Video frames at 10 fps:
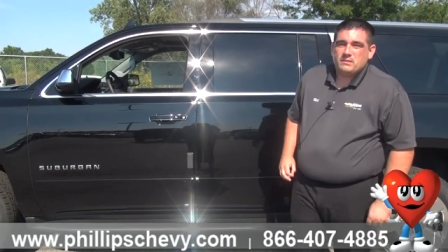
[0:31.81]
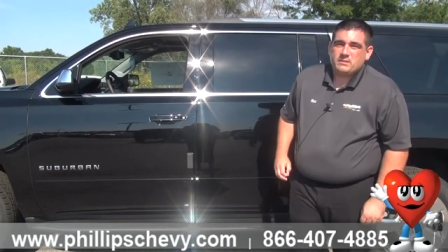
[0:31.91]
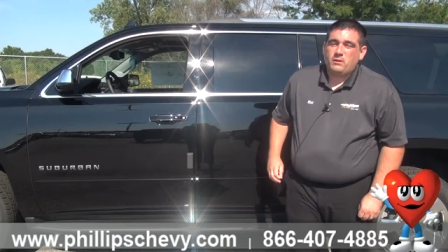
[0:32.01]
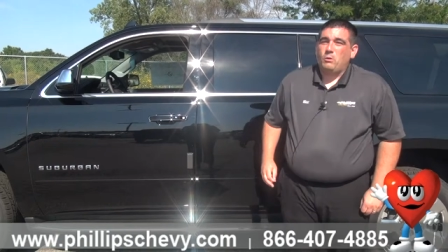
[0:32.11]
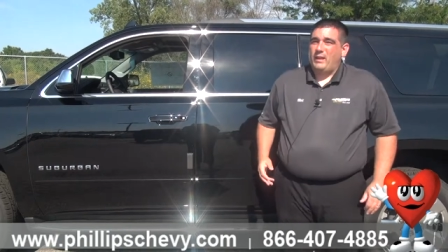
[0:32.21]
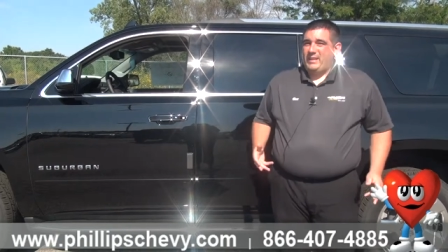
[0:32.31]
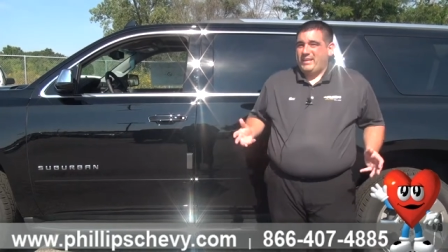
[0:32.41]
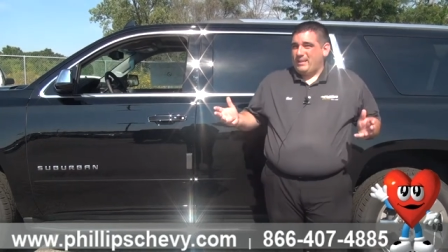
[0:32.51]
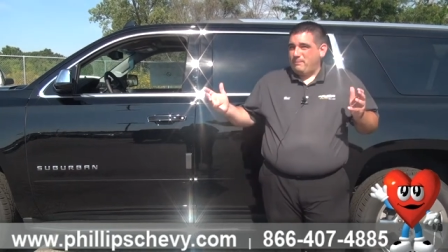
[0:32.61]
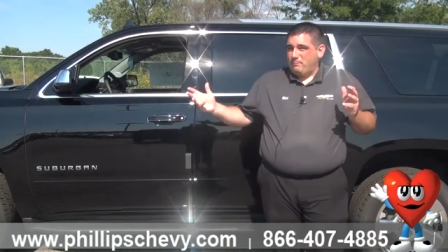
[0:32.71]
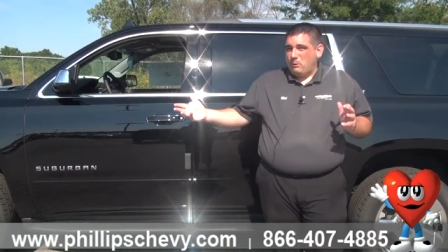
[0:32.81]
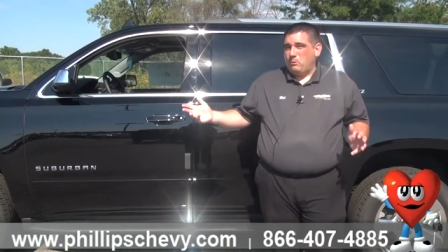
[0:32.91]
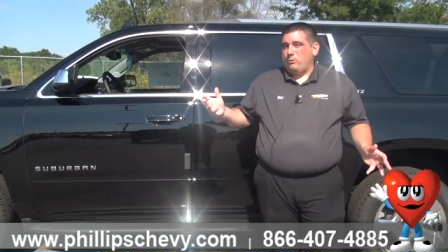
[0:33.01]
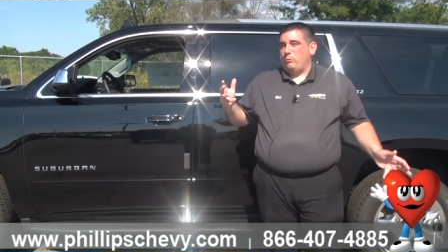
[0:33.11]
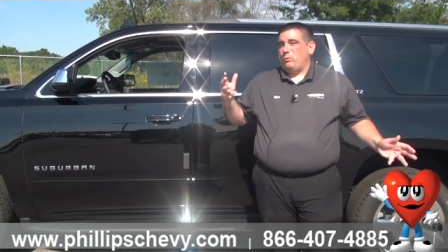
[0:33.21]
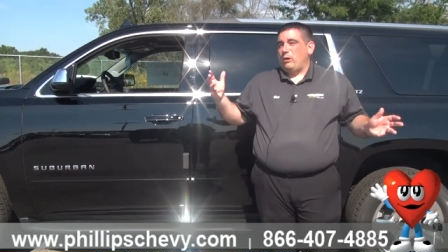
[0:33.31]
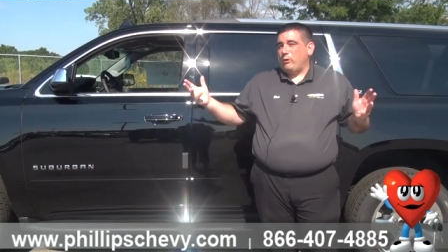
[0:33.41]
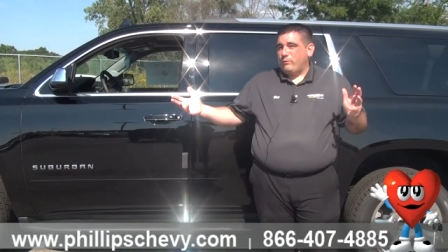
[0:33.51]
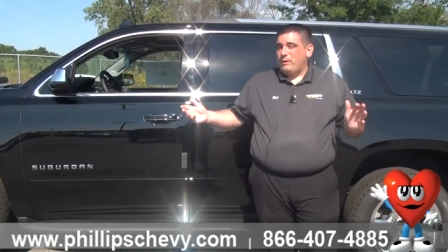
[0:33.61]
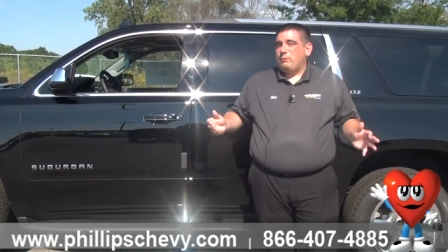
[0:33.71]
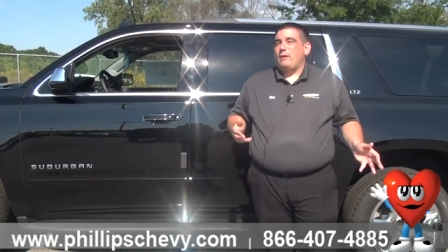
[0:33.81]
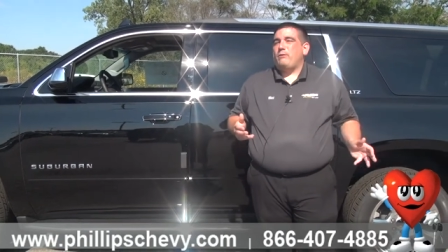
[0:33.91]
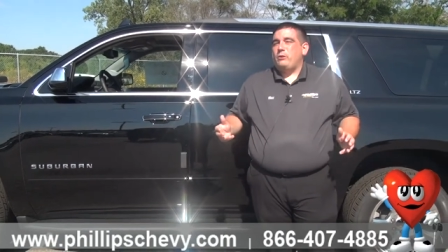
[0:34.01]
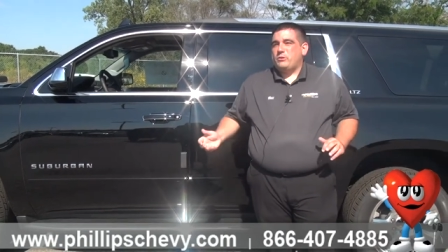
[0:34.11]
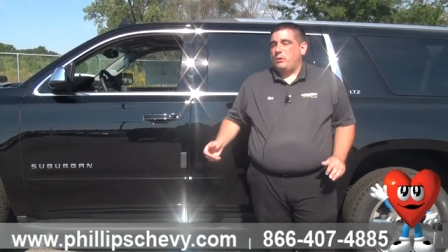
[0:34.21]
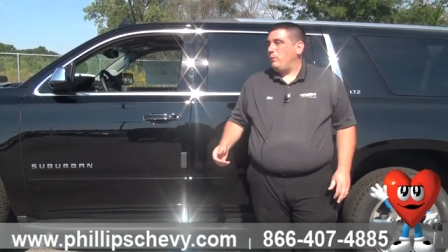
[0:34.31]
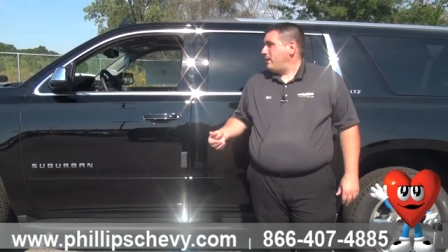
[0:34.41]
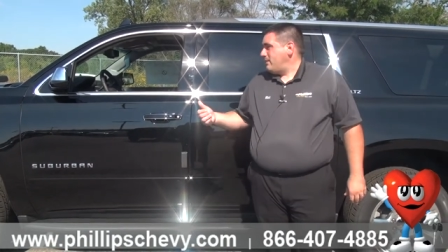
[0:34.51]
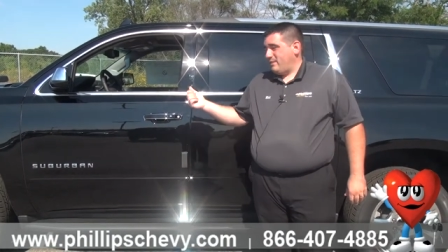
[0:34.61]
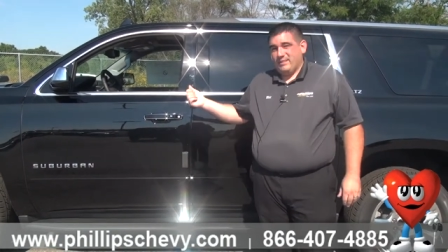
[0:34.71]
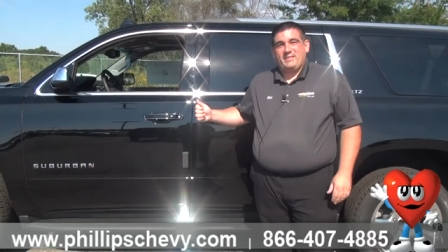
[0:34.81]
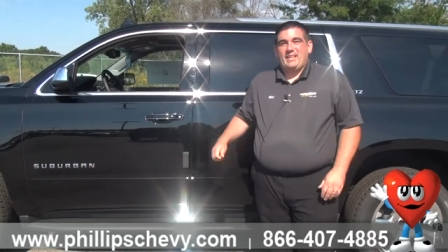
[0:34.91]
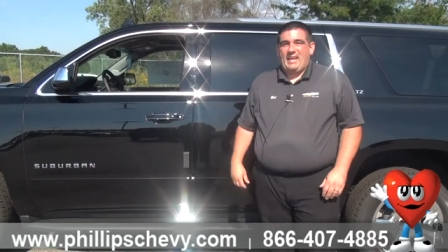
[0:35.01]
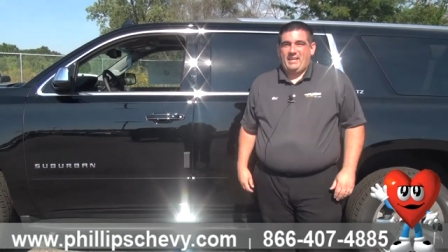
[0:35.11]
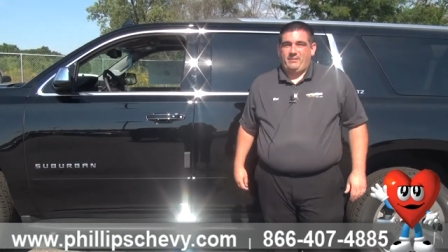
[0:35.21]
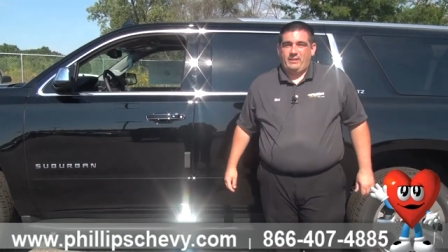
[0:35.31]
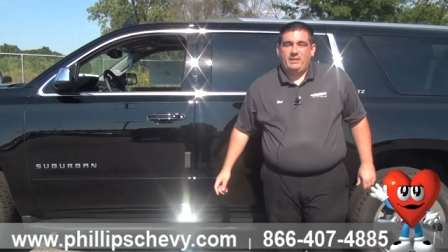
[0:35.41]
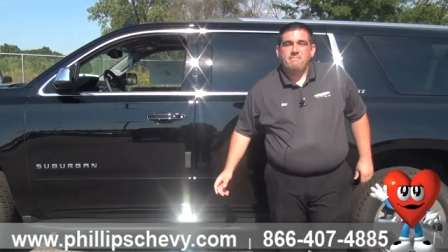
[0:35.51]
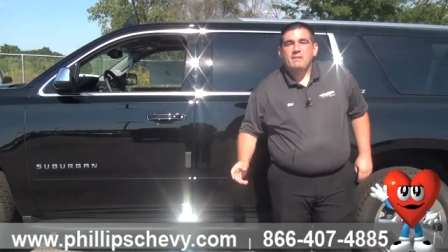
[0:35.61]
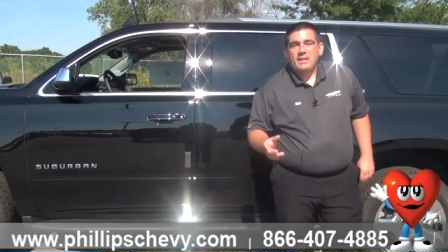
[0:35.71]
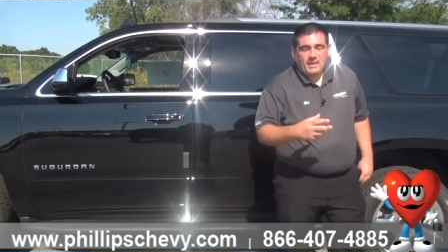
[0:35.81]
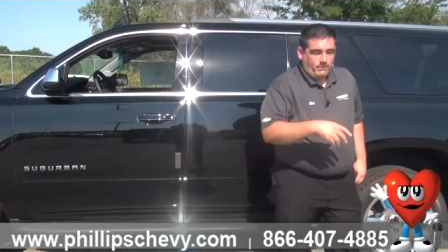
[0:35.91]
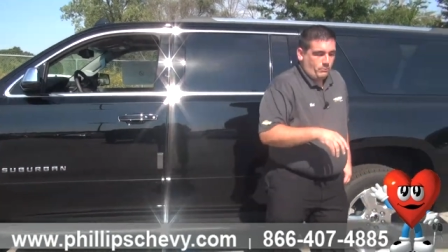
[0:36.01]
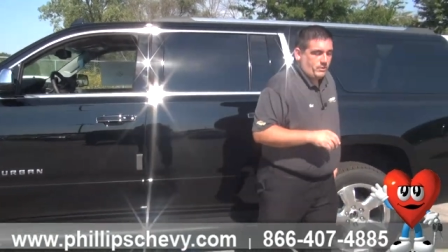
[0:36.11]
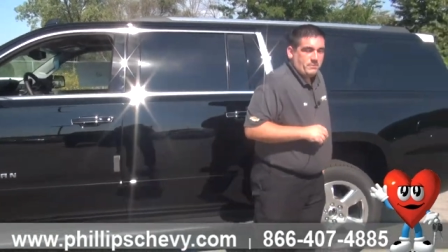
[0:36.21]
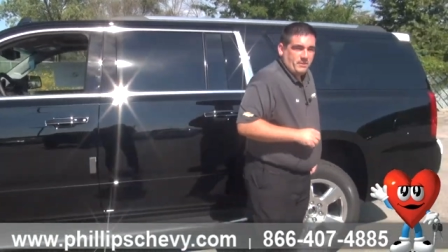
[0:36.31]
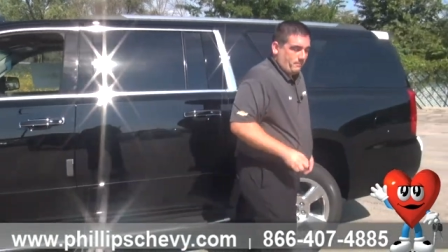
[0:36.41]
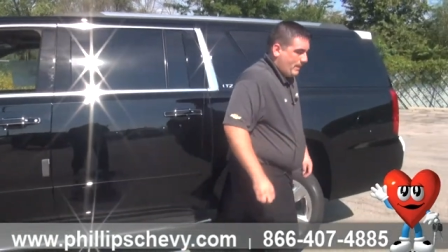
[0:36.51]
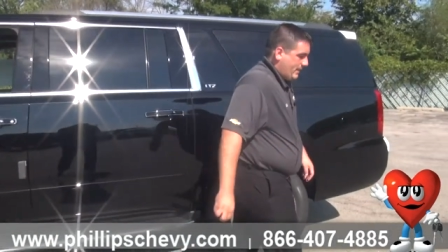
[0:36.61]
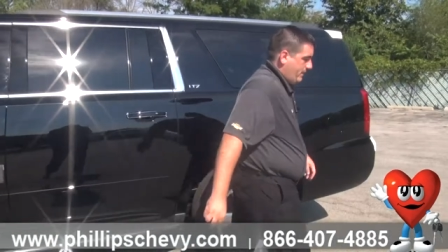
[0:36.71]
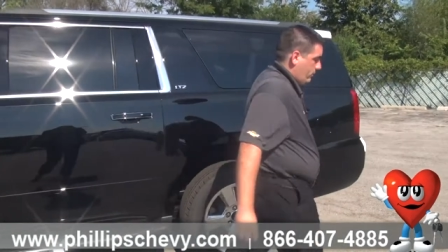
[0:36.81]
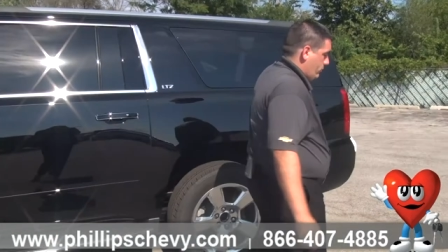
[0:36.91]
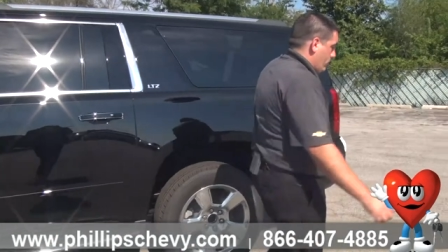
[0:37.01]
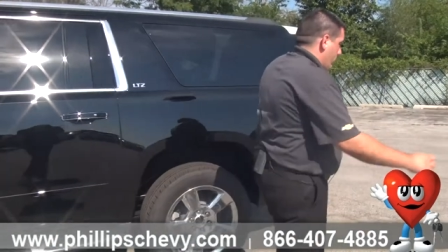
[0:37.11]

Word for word: So, any kind of boat or R V, whatever you're towing, this can handle it. If you want to come to the back here, I'll show